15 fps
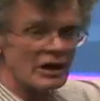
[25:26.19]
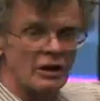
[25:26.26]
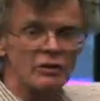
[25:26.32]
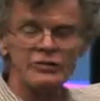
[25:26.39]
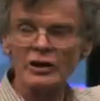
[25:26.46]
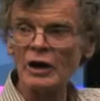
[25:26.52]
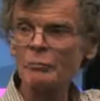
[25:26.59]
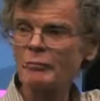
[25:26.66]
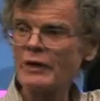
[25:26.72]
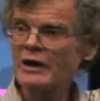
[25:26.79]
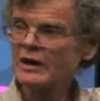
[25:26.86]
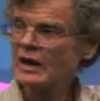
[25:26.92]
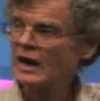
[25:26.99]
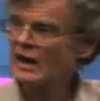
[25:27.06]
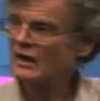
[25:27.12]
it goes up,
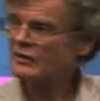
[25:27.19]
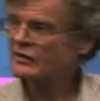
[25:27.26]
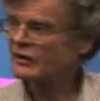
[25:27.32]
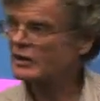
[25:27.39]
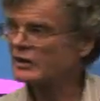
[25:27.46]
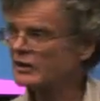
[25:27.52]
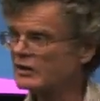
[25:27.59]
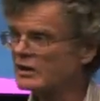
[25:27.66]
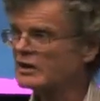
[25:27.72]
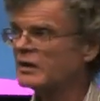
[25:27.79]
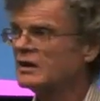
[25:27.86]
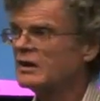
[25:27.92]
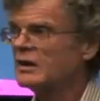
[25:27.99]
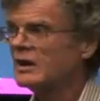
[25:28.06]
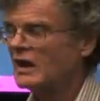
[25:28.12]
ends at, uh,
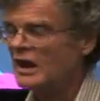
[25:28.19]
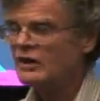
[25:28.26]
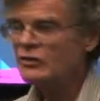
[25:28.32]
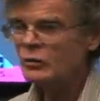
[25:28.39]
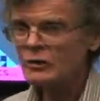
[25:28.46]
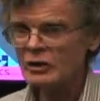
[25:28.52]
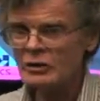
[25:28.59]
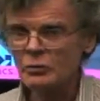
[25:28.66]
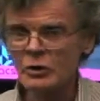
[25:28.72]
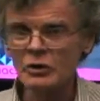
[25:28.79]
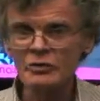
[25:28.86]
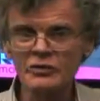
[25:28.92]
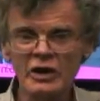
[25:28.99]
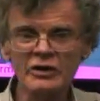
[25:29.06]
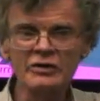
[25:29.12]
ends at
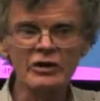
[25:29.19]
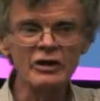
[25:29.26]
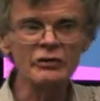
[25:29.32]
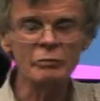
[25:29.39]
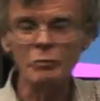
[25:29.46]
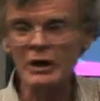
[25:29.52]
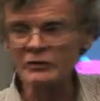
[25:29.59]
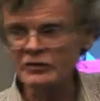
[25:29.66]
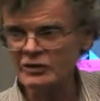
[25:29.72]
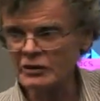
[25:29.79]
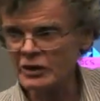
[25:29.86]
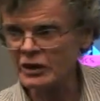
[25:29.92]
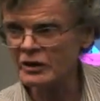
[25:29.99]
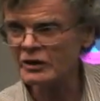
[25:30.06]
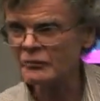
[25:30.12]
well, is, is above
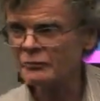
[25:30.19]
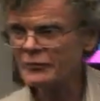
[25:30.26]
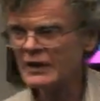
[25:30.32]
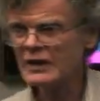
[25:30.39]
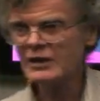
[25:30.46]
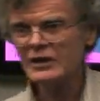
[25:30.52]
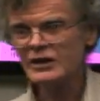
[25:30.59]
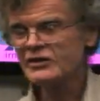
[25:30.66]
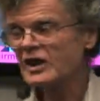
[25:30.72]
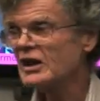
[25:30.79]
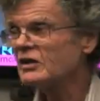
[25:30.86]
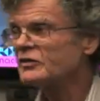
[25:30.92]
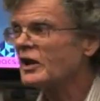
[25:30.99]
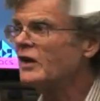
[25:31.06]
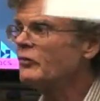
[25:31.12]
zero. It
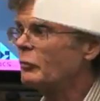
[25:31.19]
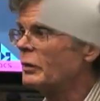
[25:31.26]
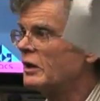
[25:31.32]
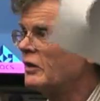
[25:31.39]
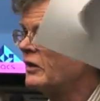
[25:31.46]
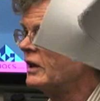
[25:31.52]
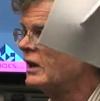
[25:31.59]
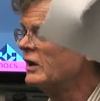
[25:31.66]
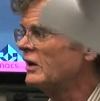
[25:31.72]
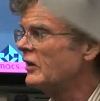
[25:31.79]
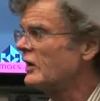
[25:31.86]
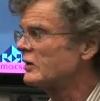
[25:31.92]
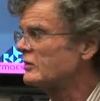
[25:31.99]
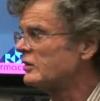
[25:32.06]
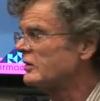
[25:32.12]
tails off a bit at the end, and
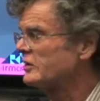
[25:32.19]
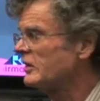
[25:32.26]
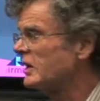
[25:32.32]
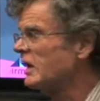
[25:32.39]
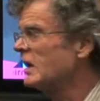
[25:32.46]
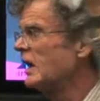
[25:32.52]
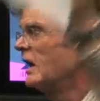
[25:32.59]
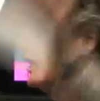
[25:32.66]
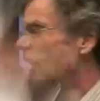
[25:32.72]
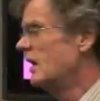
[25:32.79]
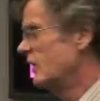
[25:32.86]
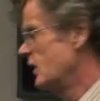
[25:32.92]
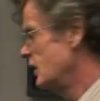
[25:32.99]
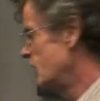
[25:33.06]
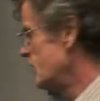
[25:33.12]
that's just saying
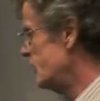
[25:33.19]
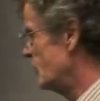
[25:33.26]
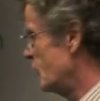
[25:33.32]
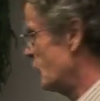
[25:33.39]
that there's a